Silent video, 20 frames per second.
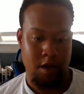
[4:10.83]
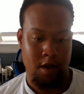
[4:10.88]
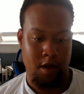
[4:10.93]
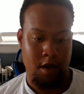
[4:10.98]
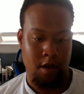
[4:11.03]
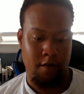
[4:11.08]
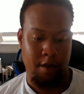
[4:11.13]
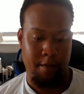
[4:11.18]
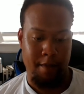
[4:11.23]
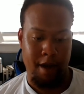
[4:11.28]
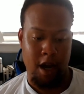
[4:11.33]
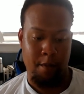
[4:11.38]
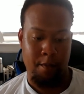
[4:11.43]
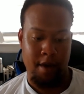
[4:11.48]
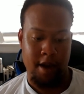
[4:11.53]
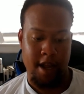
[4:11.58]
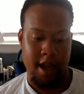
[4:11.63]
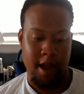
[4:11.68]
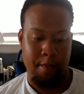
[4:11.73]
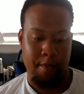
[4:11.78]
for the amount of
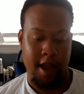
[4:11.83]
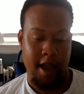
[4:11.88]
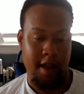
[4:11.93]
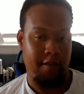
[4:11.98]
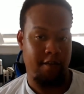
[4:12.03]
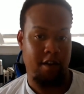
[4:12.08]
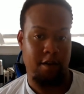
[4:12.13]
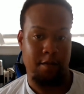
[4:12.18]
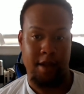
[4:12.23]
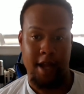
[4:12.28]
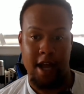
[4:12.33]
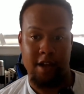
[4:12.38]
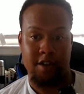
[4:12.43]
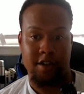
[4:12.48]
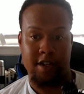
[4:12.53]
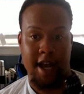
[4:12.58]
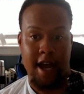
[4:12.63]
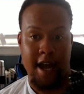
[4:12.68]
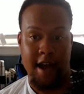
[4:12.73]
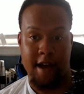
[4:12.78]
money I paid for them to
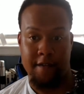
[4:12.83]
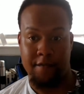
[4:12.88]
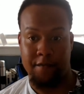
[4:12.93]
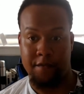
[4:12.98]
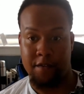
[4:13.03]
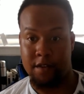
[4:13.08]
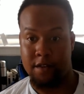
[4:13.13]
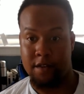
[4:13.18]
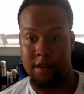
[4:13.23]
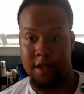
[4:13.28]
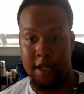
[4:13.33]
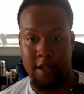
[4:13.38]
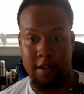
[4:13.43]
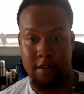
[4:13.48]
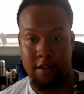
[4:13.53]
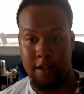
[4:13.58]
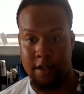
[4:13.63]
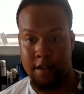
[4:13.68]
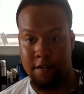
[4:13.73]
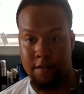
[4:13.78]
actually have
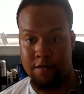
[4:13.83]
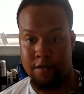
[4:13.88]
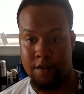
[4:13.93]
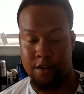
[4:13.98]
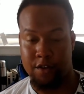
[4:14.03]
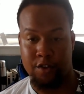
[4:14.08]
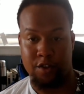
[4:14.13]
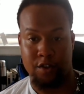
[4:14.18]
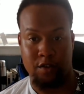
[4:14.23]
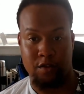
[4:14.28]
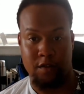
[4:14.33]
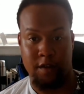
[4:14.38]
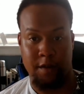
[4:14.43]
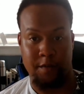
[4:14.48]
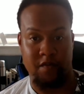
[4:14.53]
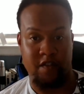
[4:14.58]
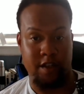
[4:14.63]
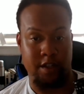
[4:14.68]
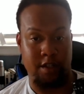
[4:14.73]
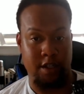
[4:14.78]
decent functional
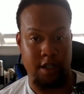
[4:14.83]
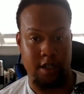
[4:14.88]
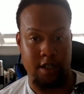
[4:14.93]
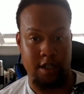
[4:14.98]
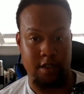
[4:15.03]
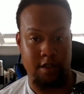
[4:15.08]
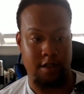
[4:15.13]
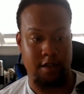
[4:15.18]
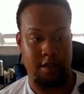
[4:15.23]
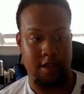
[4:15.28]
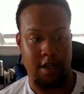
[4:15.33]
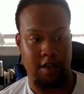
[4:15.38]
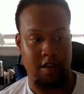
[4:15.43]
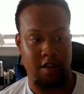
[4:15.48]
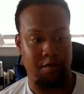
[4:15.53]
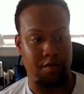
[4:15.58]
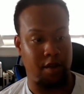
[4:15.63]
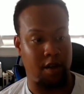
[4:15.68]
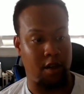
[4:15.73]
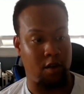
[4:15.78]
MVGs is actually
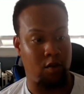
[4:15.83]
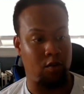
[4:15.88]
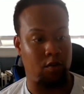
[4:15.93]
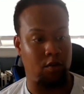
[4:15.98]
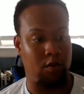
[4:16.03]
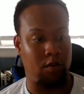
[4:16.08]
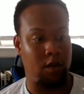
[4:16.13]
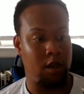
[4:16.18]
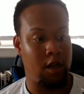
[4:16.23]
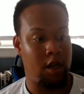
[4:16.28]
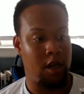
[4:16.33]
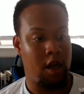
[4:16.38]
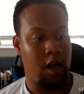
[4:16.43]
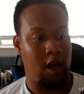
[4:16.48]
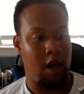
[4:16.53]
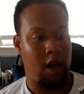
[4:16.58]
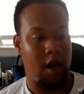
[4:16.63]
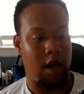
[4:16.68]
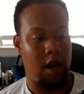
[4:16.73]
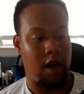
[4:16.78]
pretty cool.
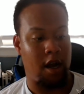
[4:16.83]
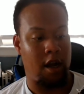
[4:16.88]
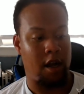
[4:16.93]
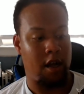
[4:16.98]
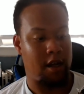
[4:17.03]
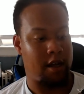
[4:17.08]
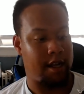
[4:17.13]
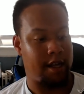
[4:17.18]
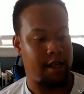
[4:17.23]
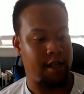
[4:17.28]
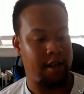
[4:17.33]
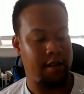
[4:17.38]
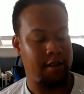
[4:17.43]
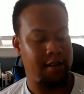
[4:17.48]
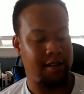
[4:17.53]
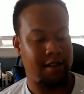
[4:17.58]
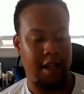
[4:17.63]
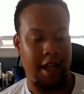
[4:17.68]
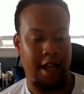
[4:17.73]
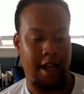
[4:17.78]
It
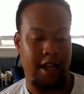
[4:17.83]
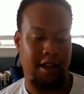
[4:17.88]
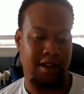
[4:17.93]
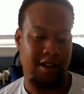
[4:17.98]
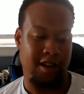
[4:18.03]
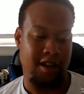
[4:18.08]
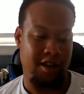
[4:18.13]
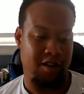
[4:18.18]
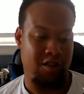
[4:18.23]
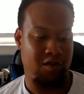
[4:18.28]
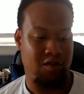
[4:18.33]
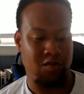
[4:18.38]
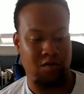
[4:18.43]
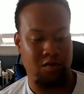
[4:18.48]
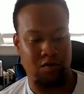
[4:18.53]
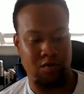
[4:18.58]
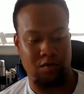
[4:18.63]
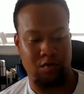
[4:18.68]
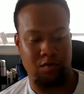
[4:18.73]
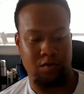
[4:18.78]
is like
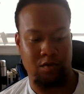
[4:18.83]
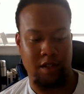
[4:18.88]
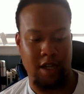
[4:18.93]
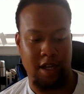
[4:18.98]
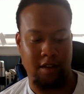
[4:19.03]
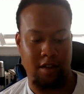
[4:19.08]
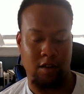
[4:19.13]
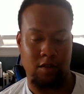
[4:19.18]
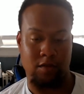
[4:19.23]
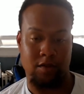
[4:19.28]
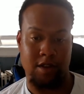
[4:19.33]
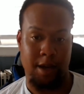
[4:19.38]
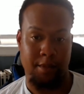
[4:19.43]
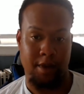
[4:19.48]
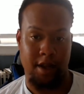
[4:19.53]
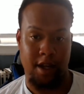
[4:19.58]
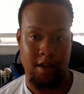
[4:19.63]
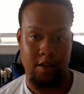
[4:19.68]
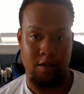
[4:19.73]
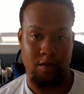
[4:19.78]
takes a little time to
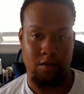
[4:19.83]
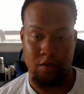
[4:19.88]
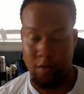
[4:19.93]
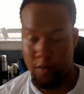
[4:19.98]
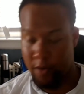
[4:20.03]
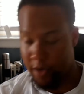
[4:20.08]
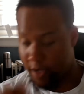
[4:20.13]
get used to it.